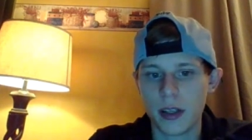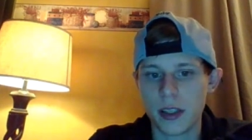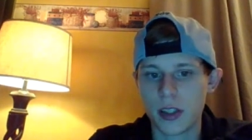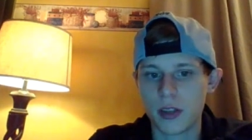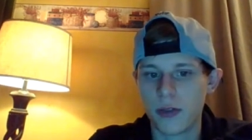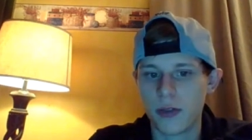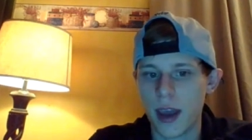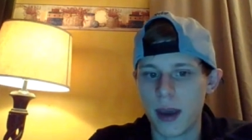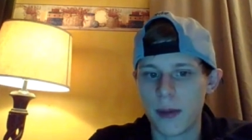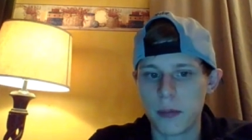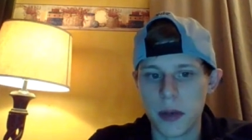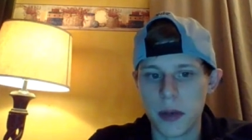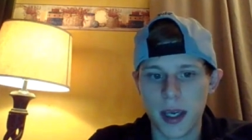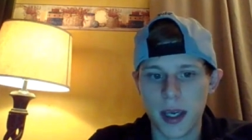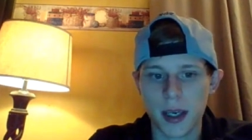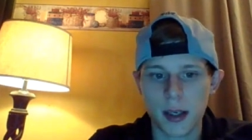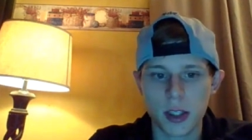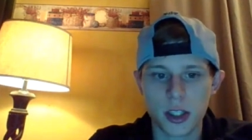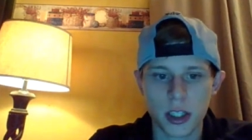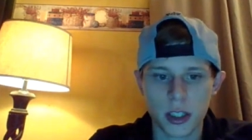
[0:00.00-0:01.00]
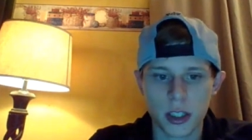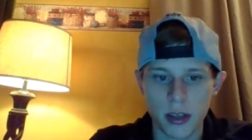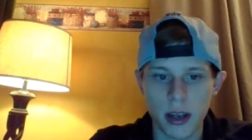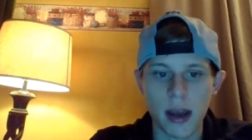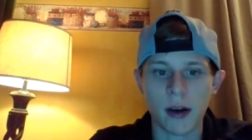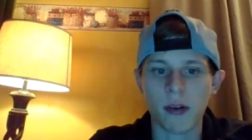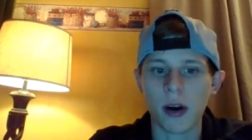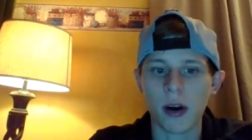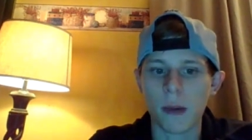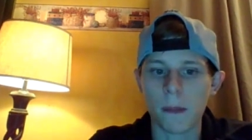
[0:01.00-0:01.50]
his fan page,
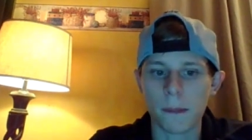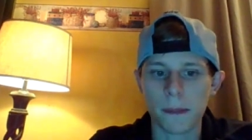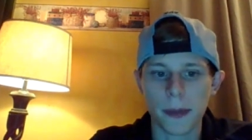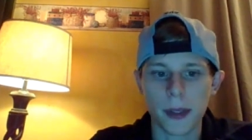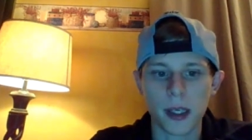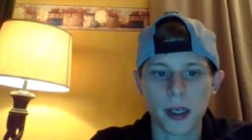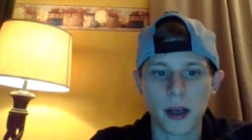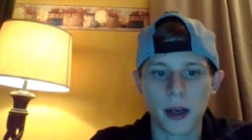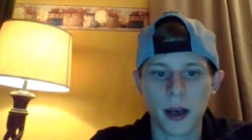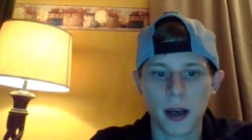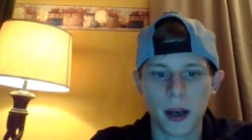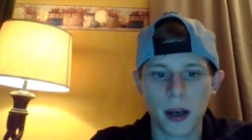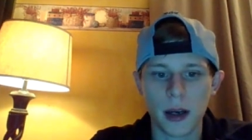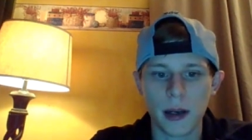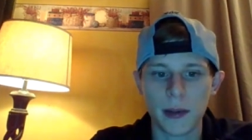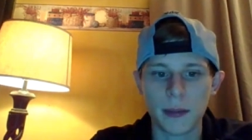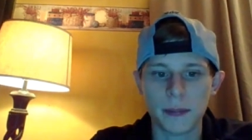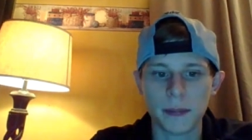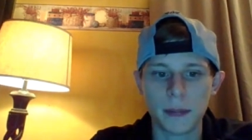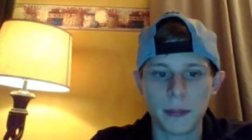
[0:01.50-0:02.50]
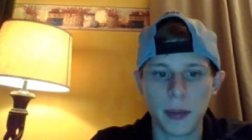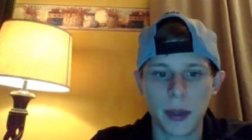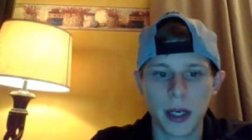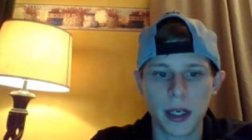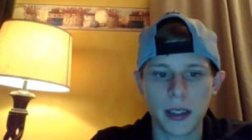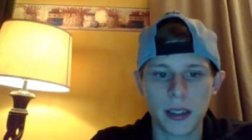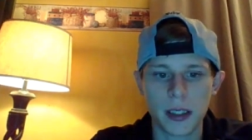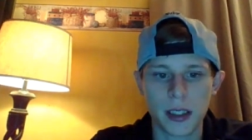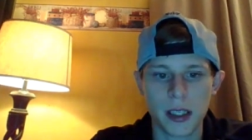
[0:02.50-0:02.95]
etc. But